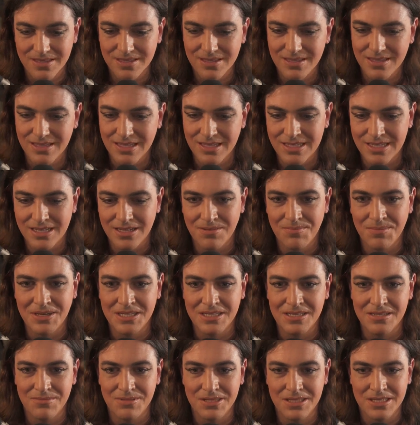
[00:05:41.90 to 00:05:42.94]
that's how you make
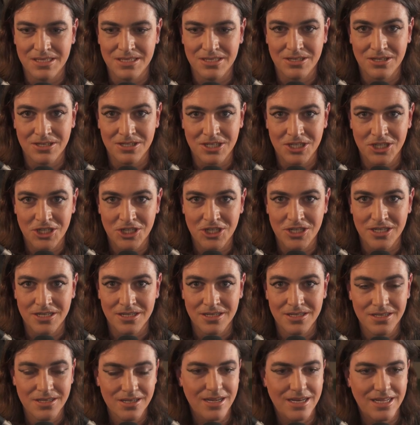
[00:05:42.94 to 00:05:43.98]
something that's not shit.
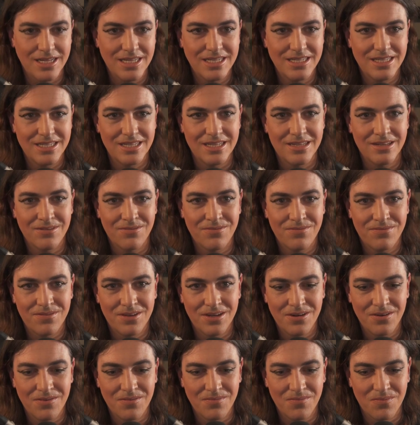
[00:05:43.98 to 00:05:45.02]
A
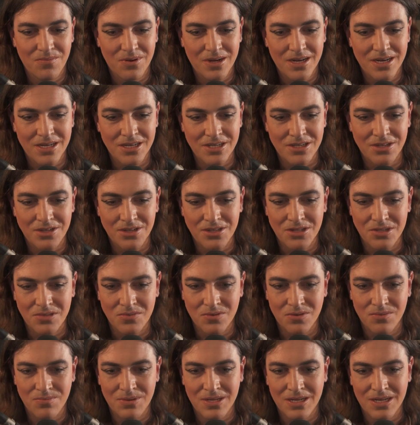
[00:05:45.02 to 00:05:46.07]
fun way to do this
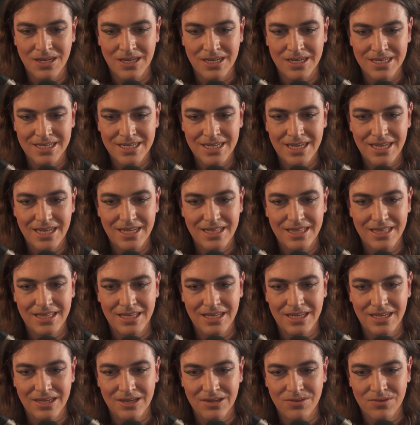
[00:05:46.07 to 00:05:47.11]
would have been like, take
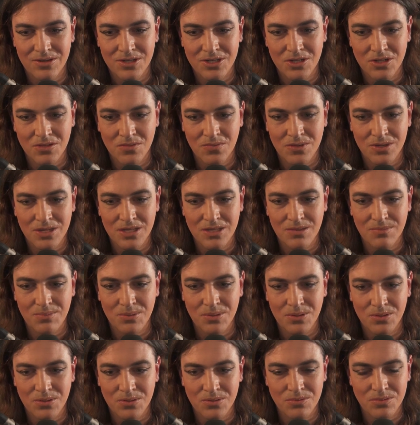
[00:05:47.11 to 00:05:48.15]
the original Winnie the
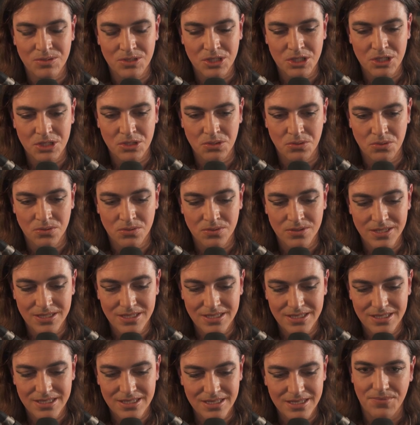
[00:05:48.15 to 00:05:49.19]
Pooh
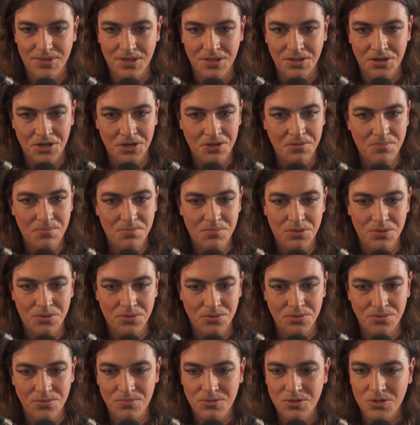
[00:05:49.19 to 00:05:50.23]
stories, you know,
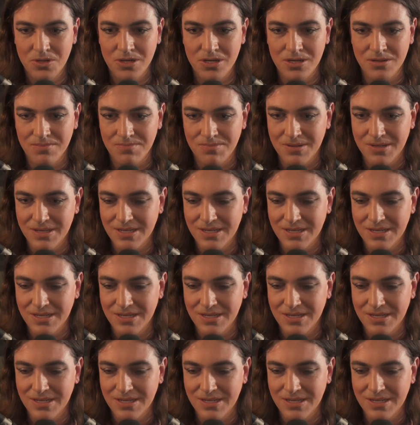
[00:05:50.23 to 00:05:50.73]
Pooh trying to